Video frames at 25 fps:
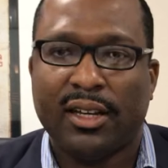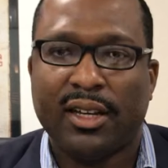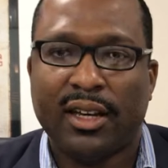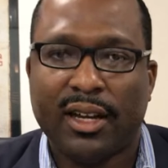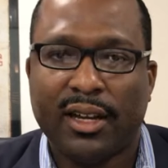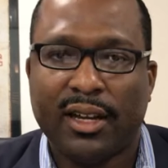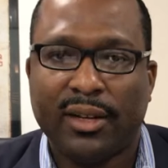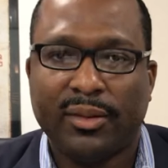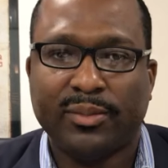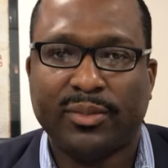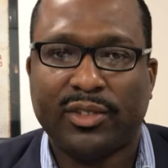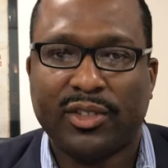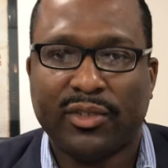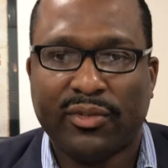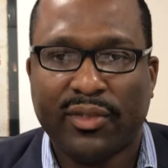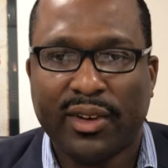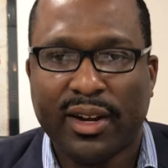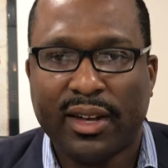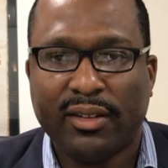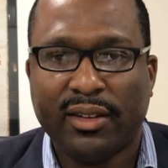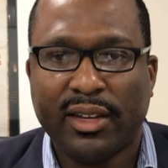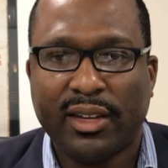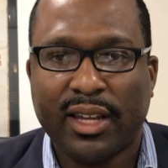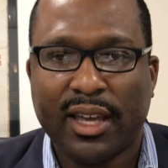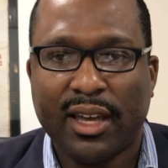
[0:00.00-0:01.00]

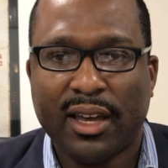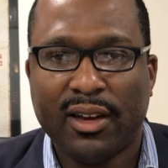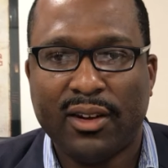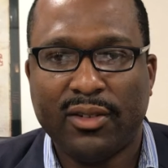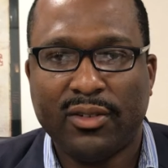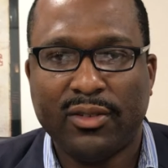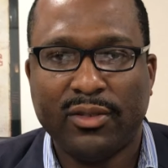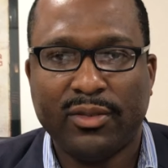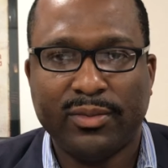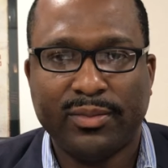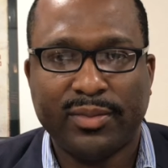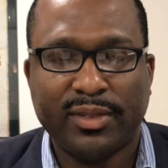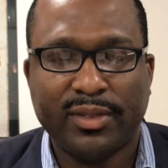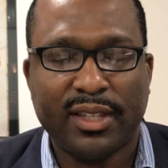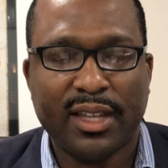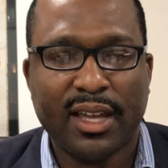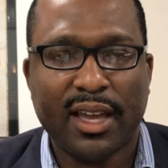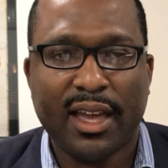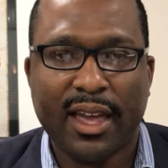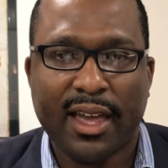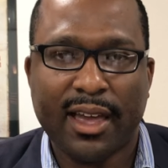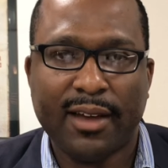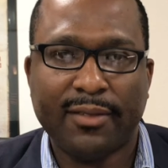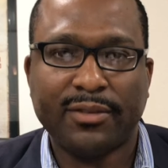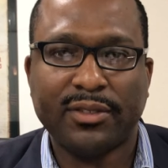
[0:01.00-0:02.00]
surrounding homes that
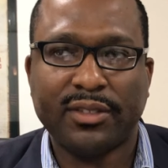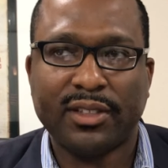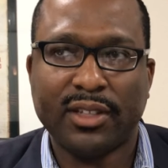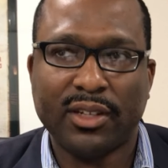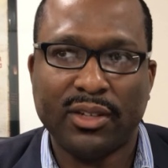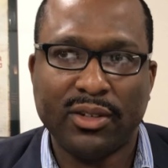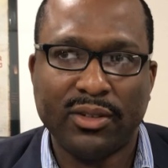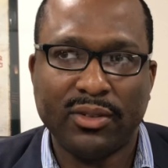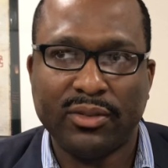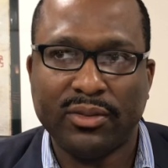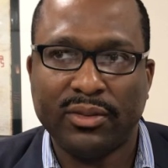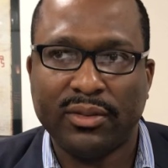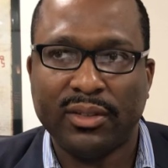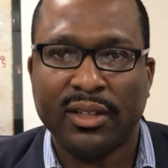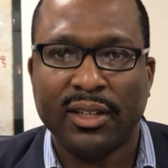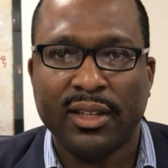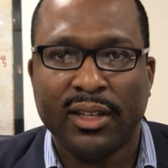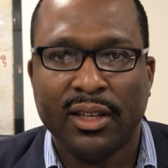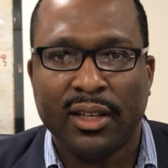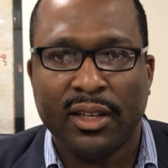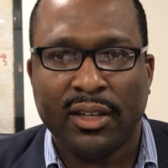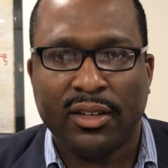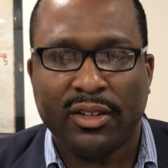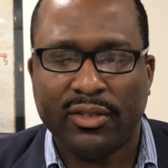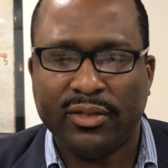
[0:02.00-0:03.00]
have sold,
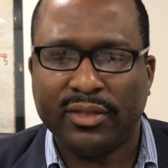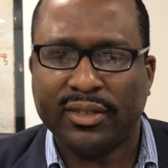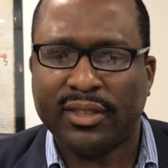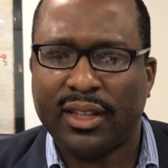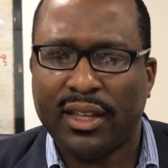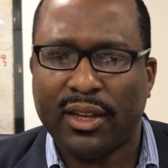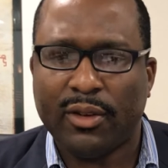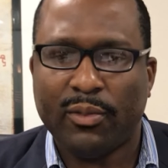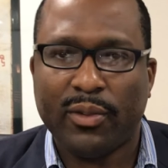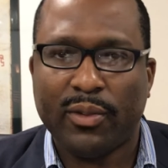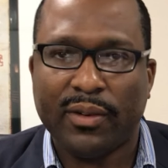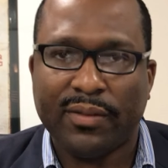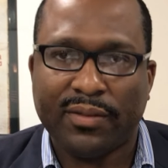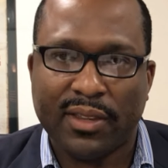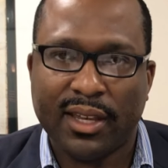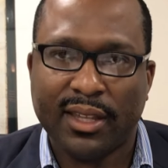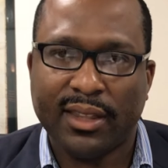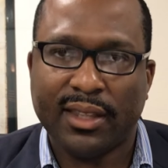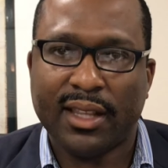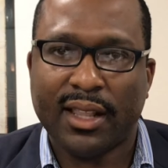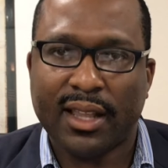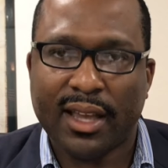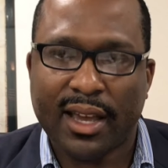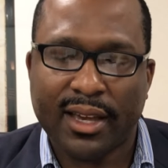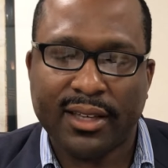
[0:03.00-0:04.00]
usually within the
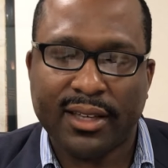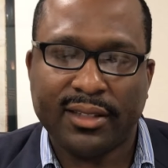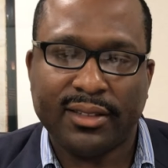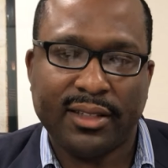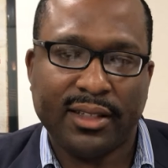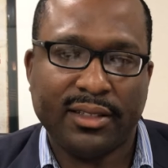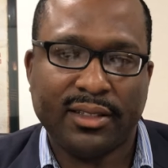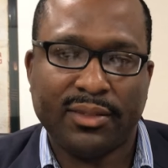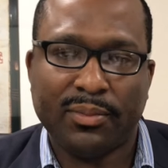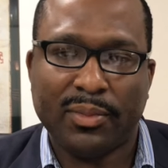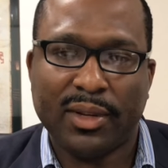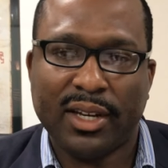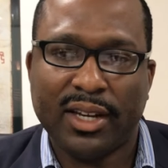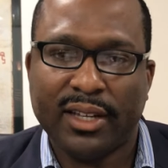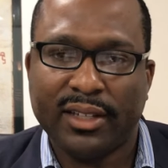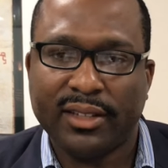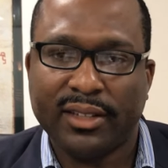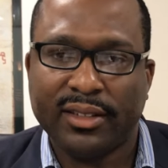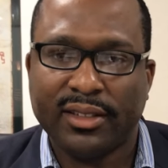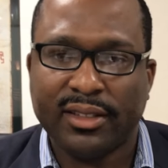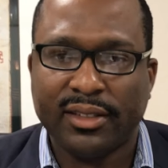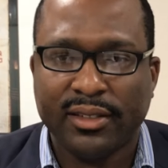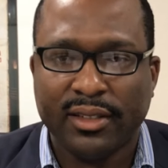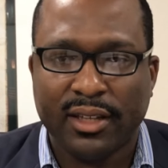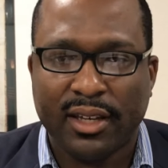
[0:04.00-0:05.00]
last 6 months,
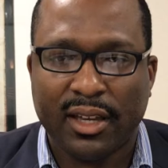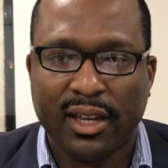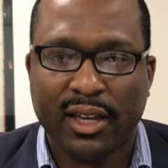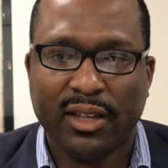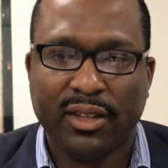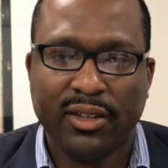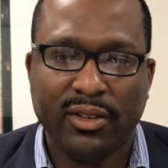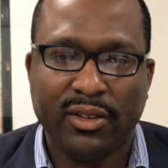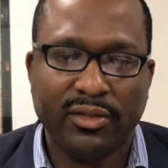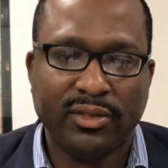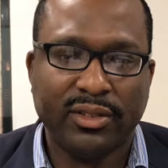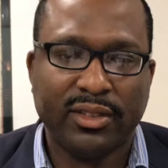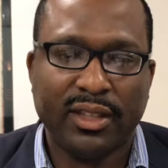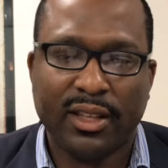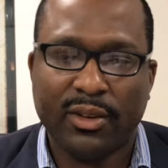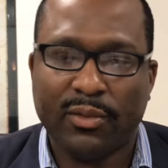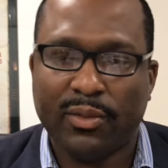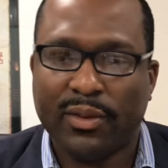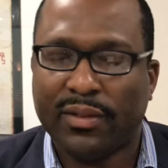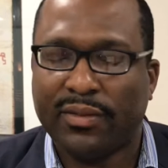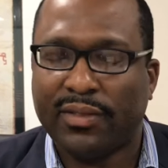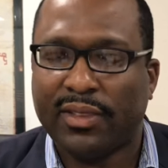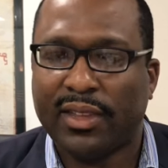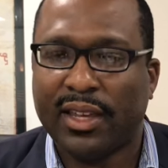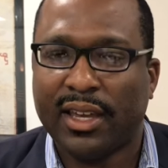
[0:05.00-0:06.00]
and usually
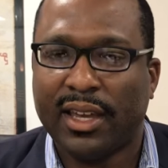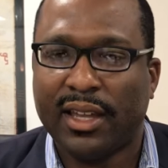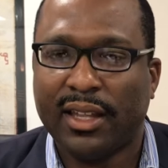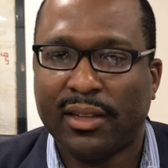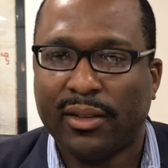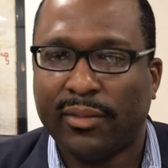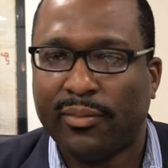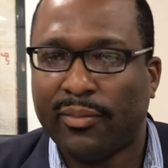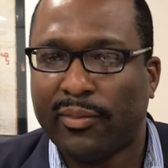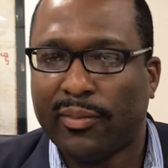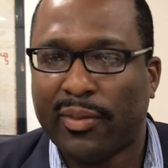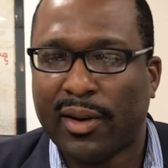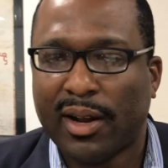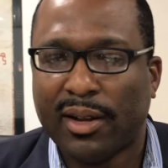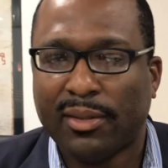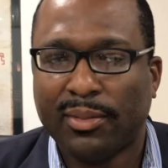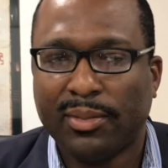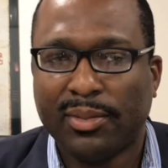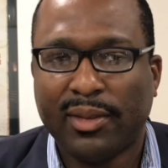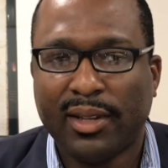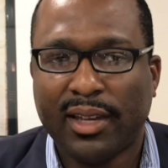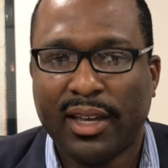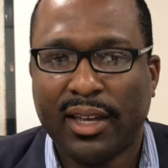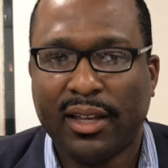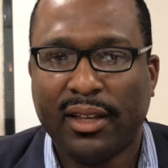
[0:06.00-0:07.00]
within
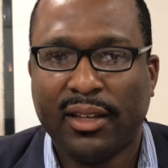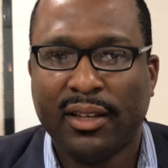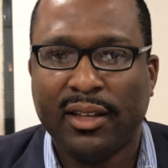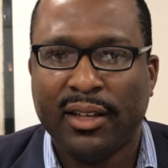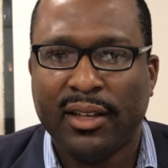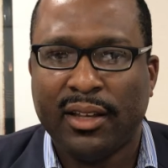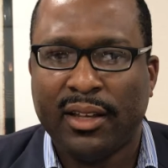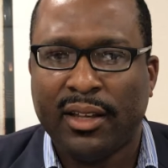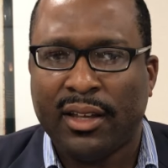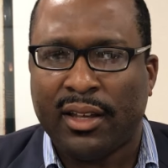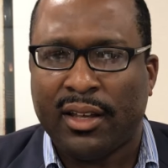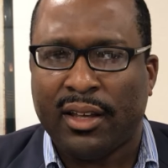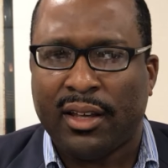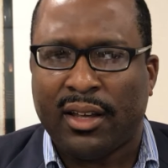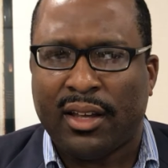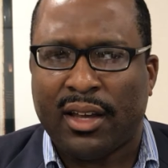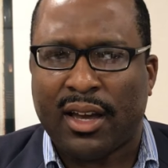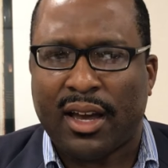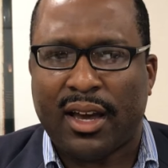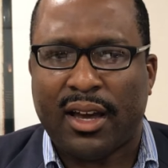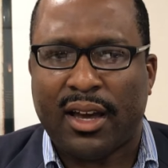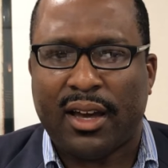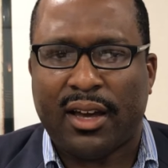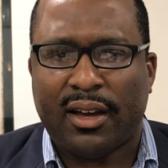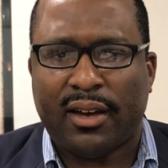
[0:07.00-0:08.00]
probably
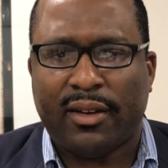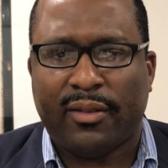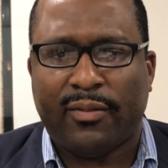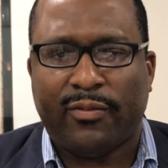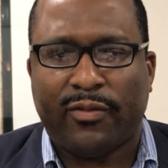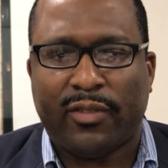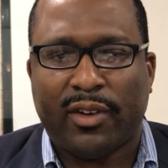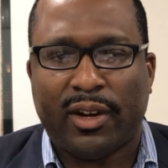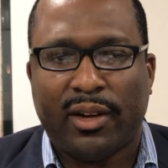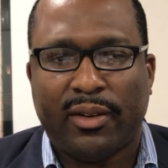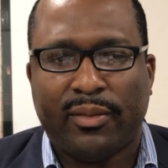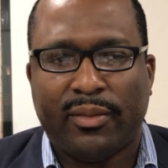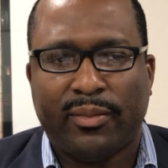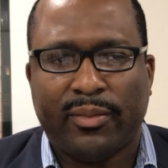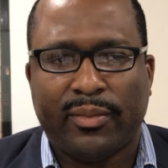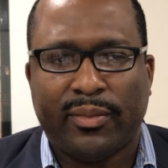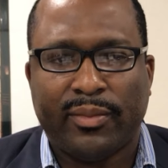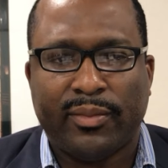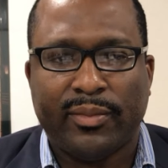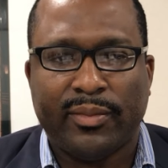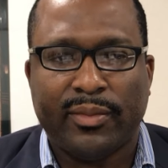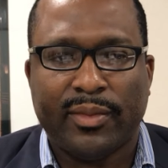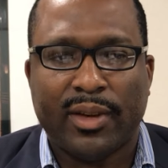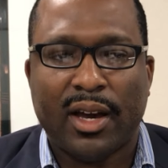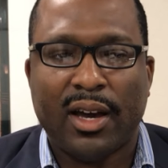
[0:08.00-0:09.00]
from
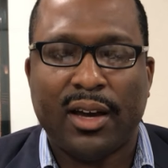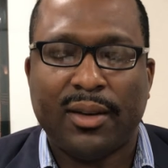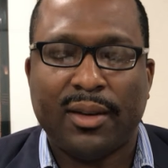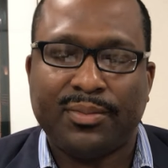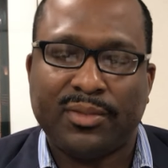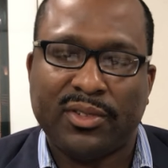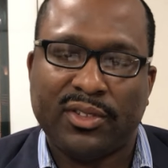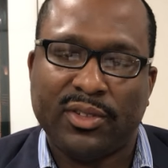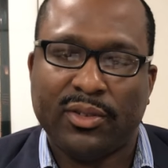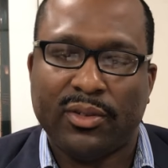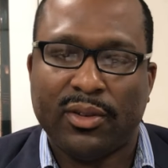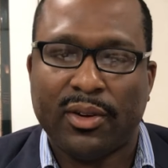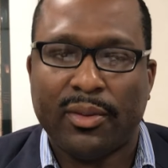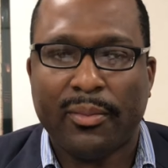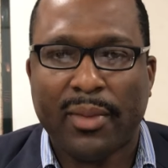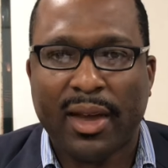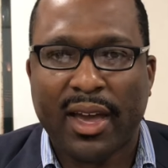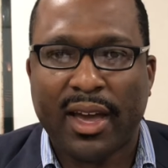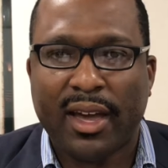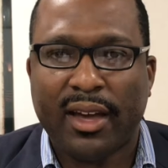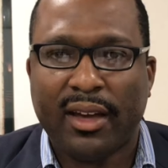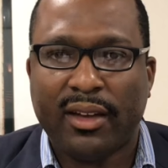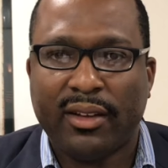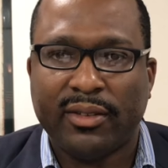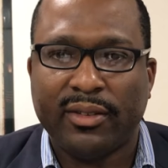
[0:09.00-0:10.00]
up to a
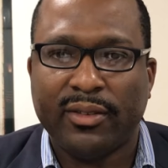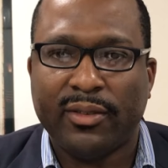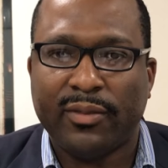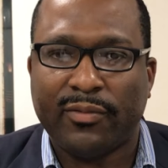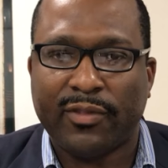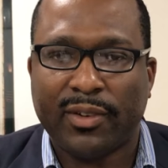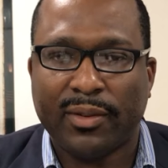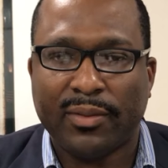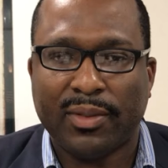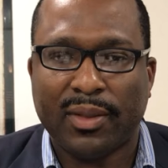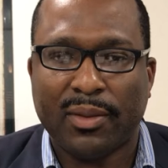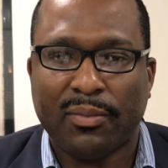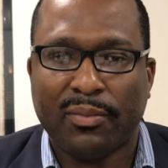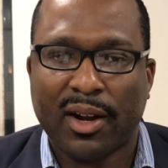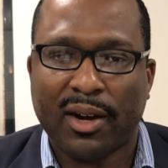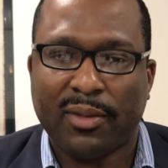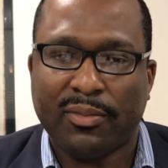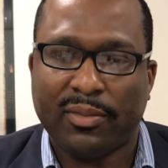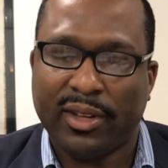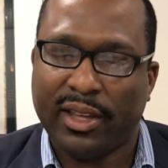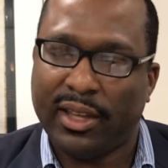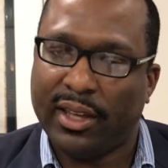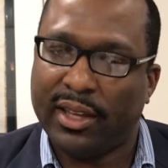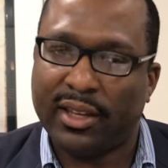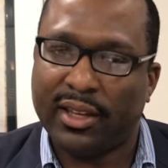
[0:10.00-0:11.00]
mile from the property.
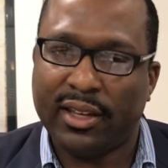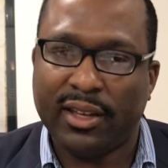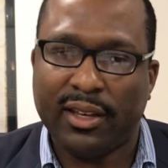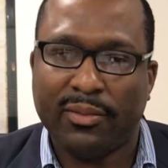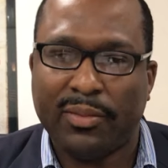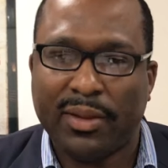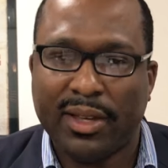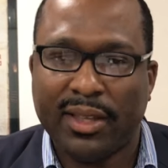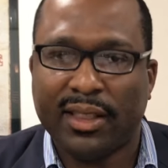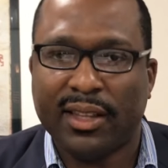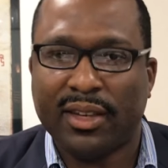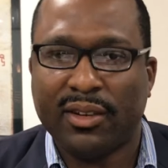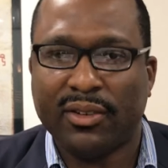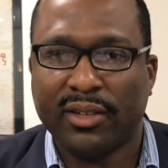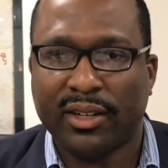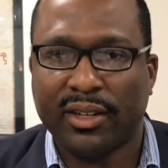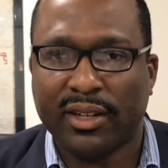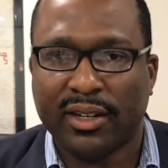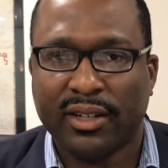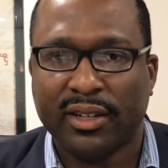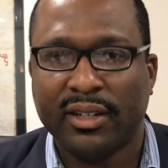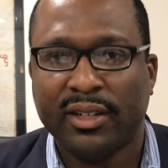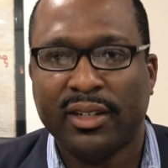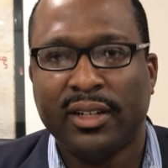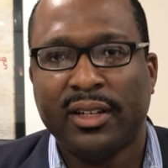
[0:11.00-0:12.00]
It could be longer,
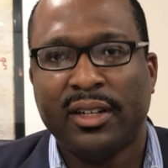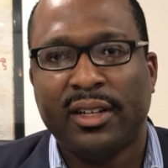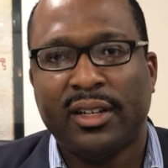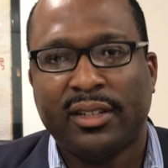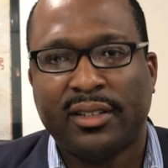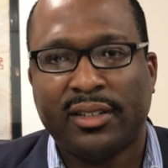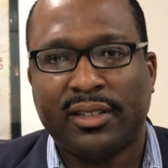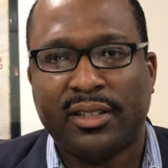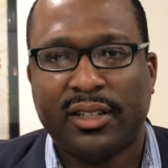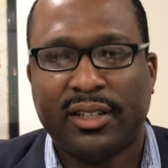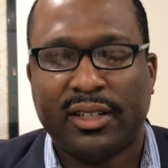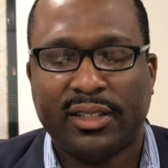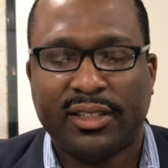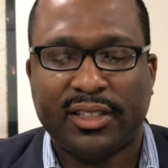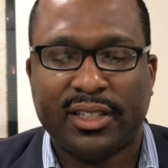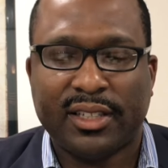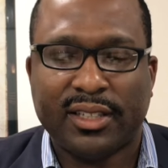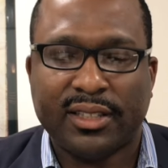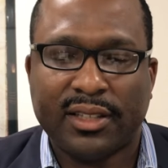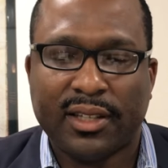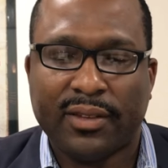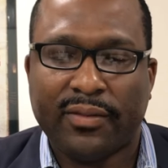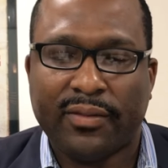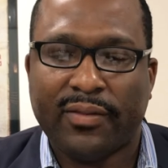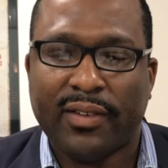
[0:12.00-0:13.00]
to
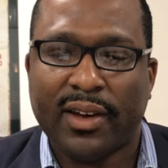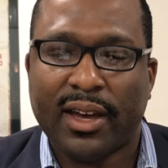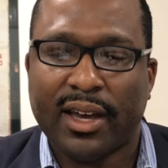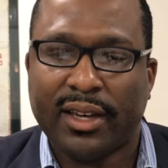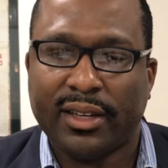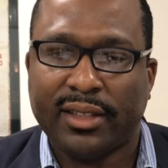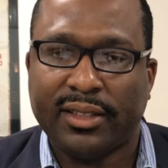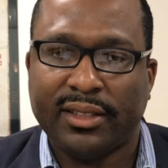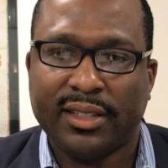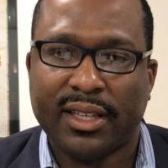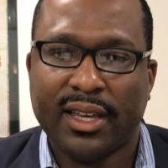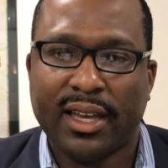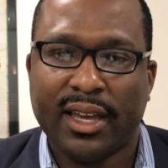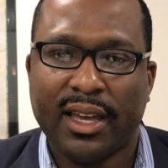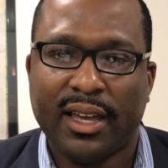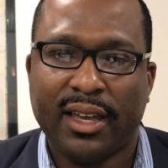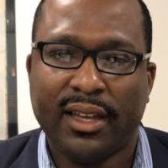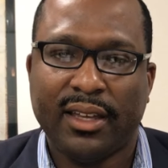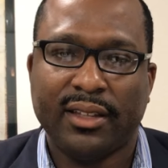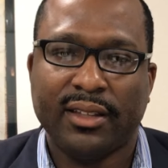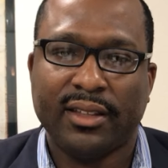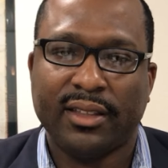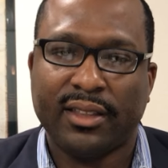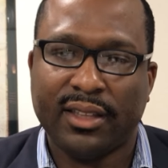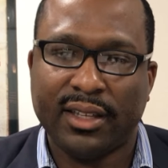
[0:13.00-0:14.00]
justify saying
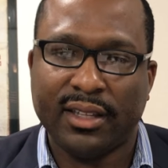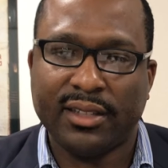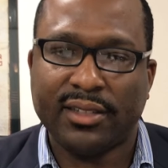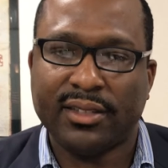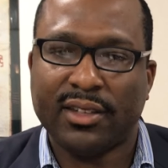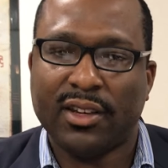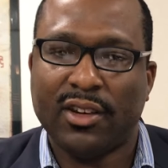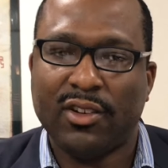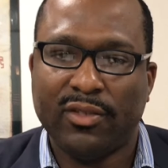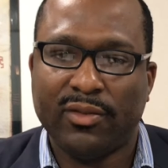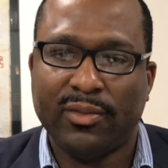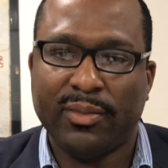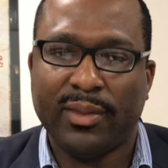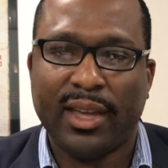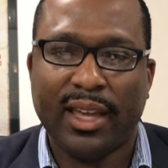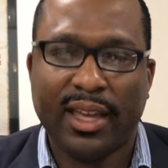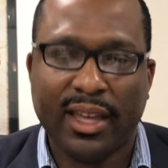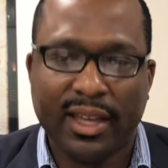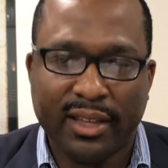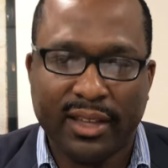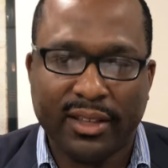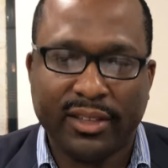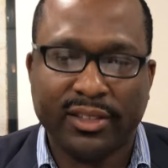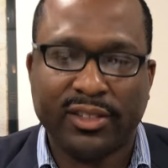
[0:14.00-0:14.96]
this home is